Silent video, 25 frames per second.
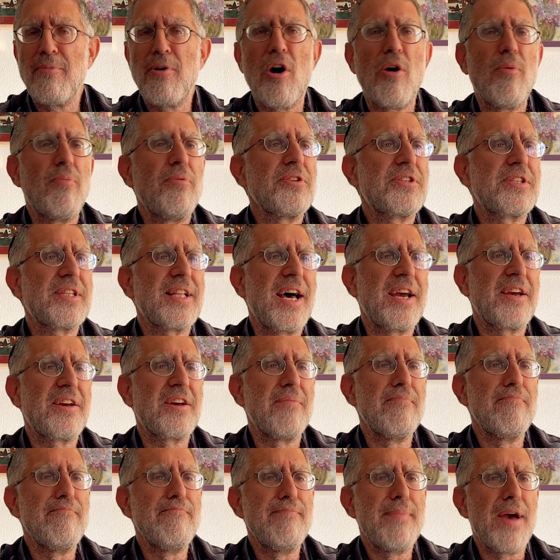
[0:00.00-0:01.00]
almost like
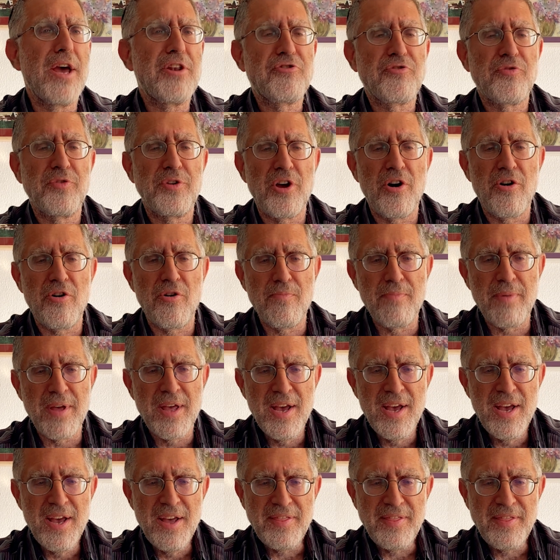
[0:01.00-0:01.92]
a metronome